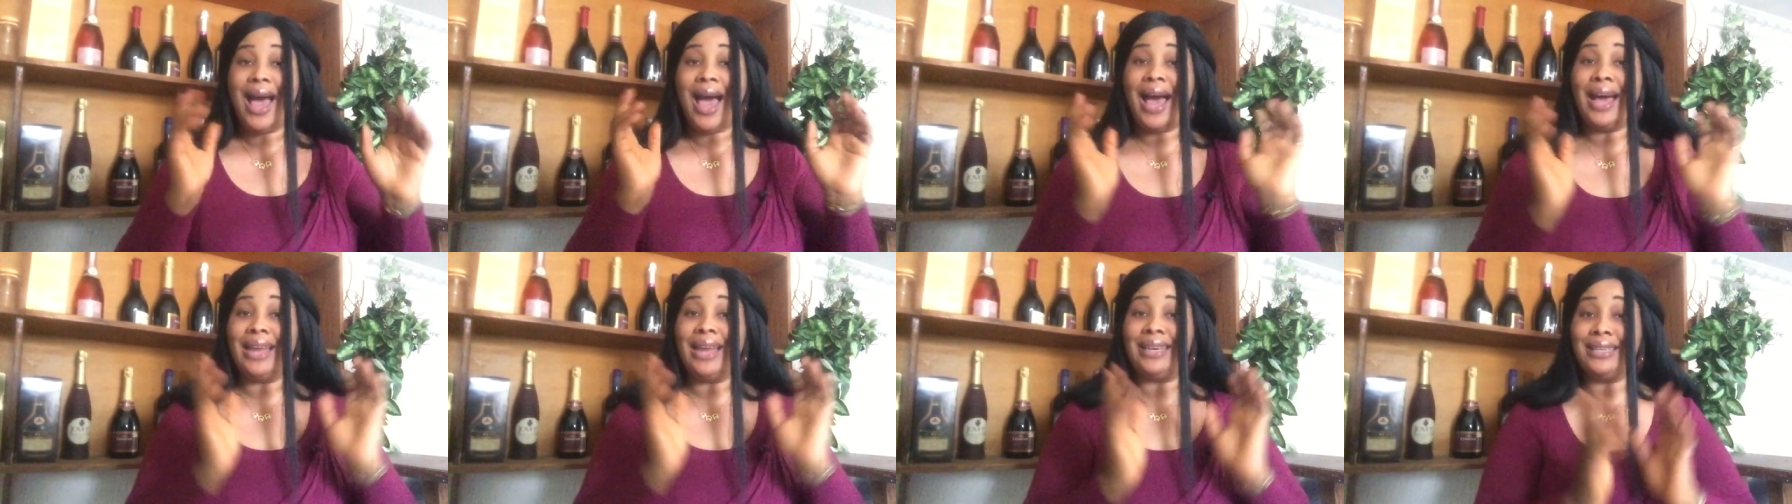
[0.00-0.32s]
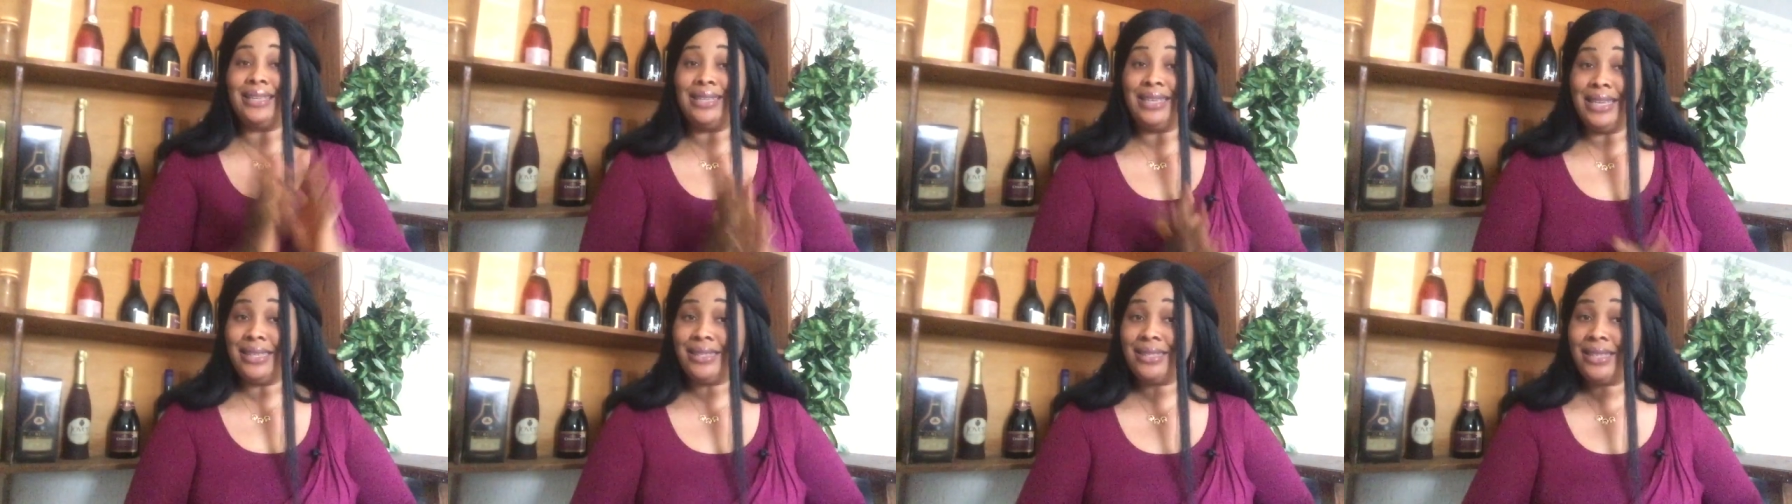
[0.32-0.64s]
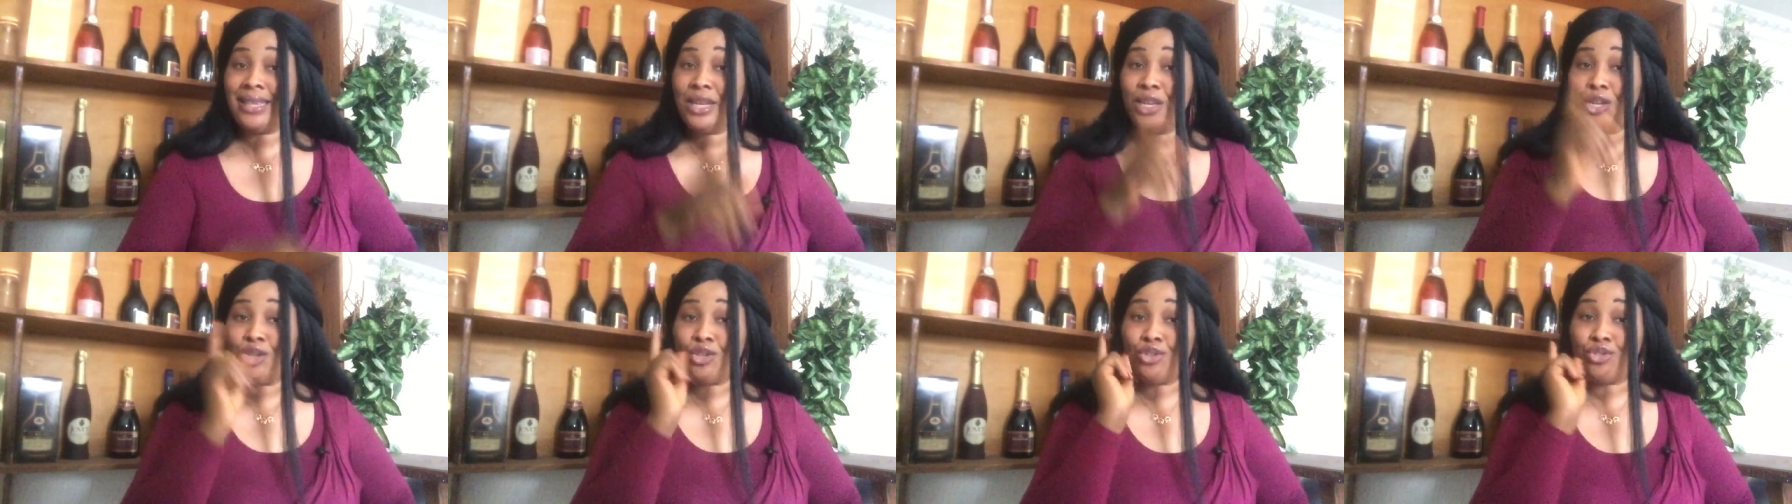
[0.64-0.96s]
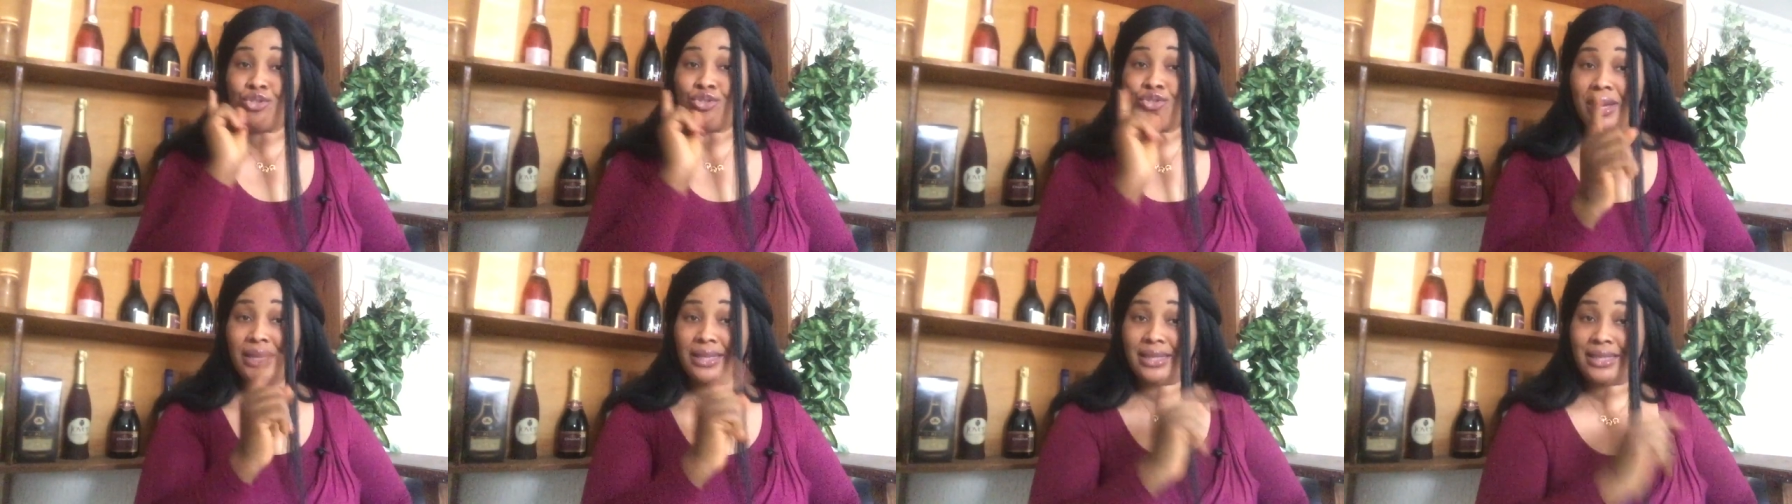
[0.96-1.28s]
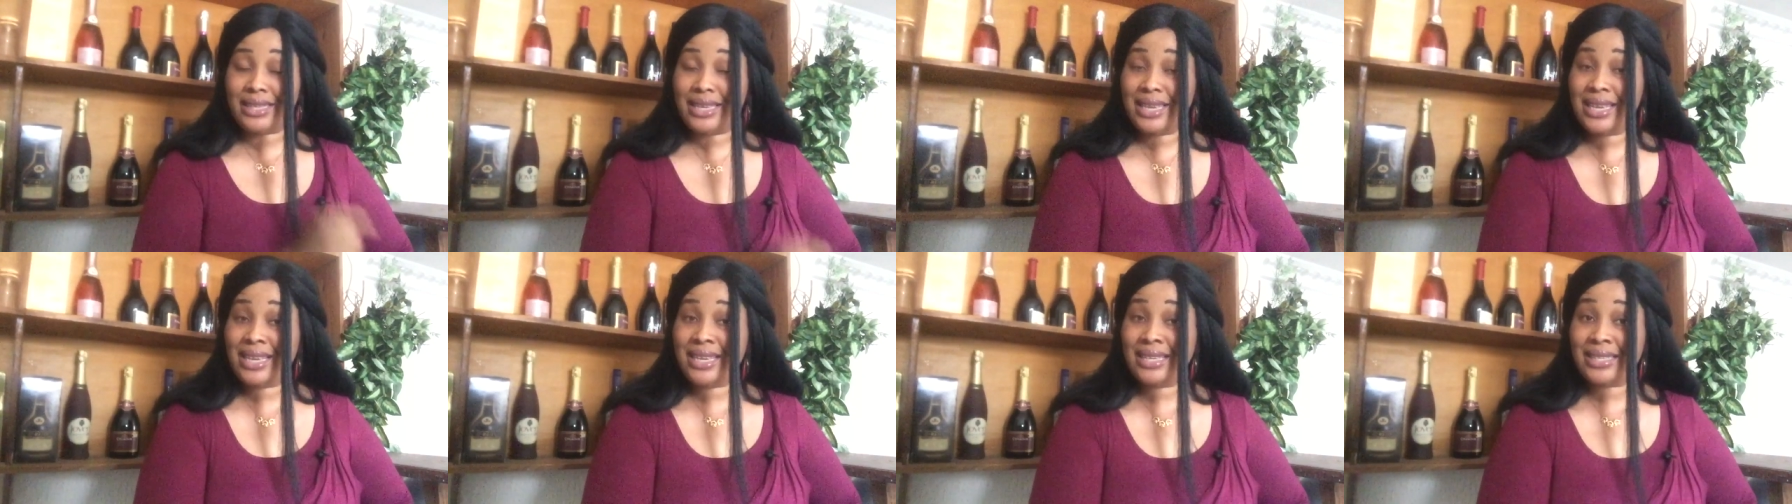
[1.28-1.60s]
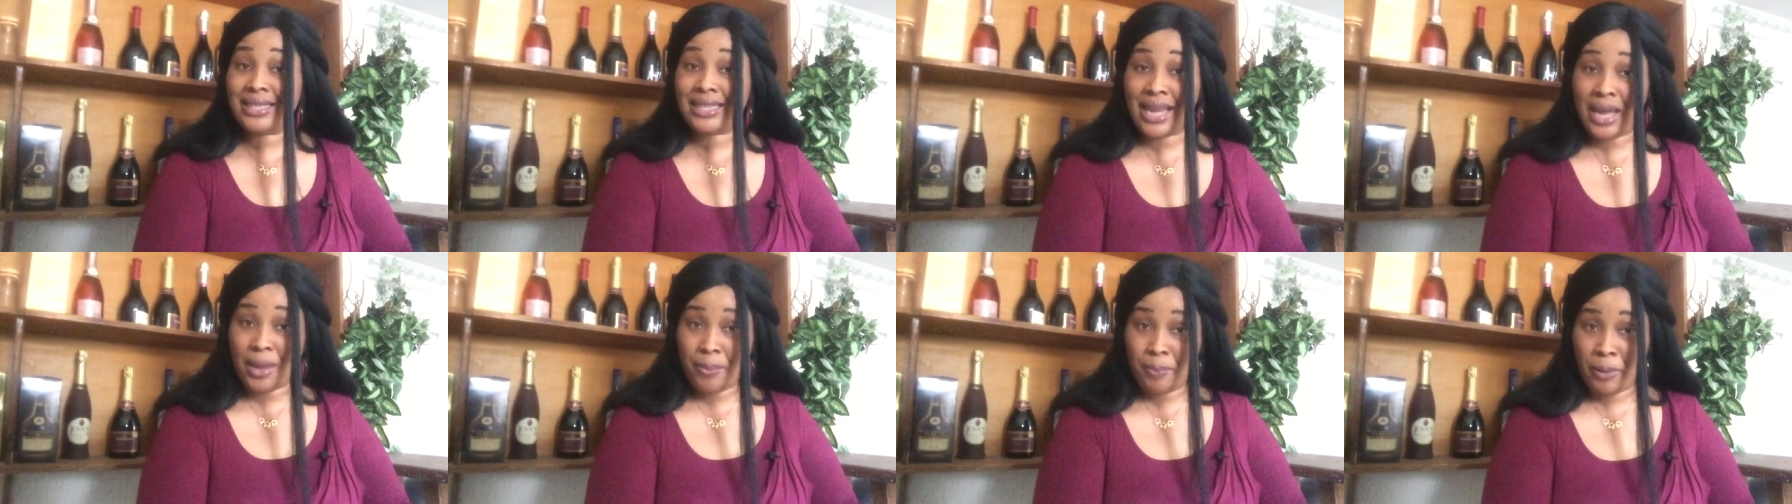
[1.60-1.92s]
and this trait
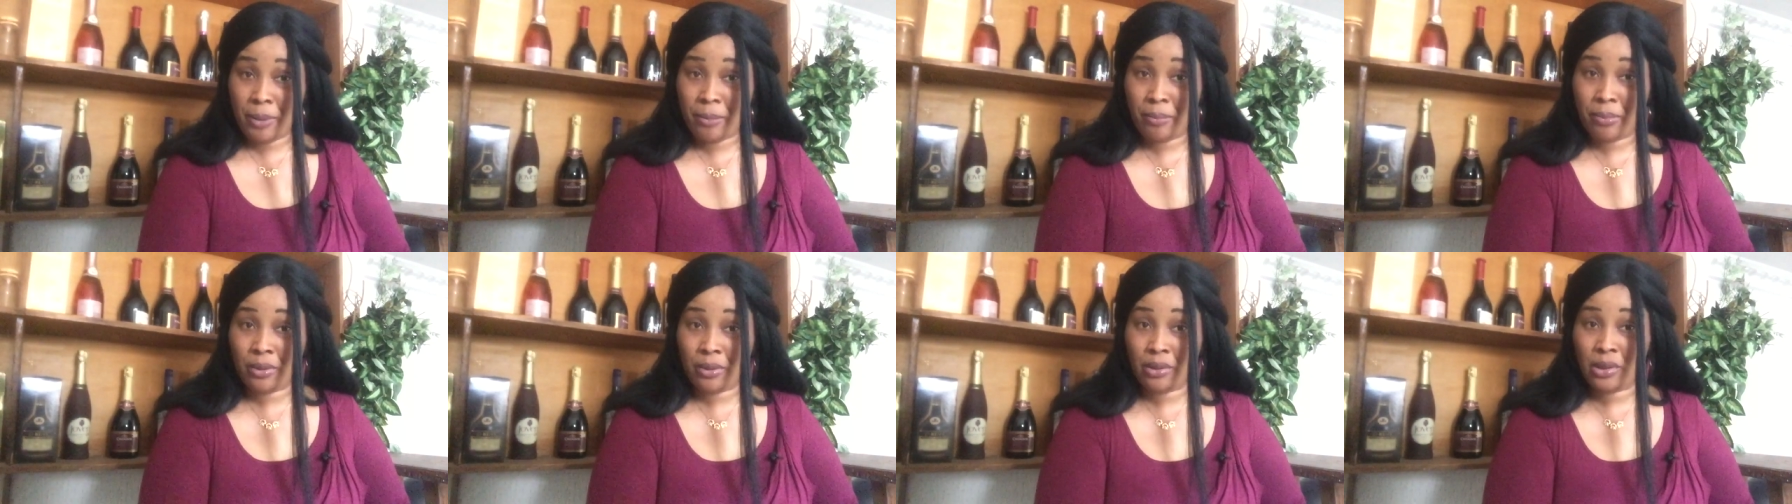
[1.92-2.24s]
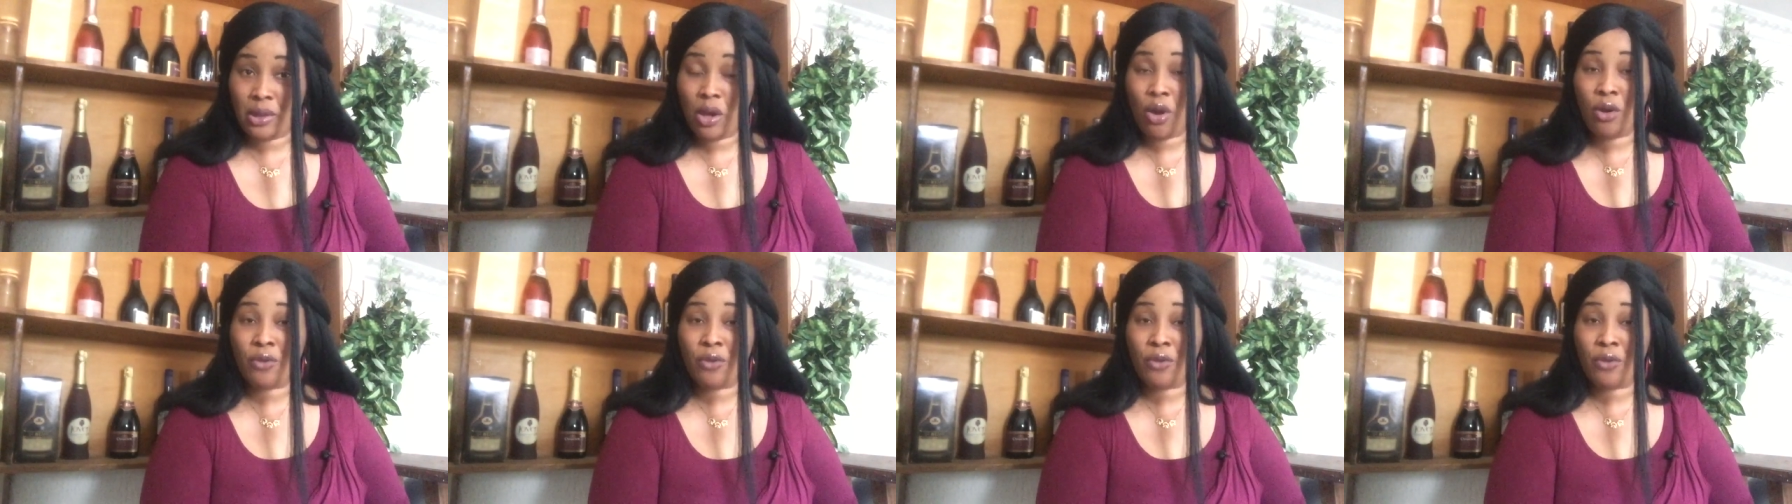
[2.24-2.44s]
is capable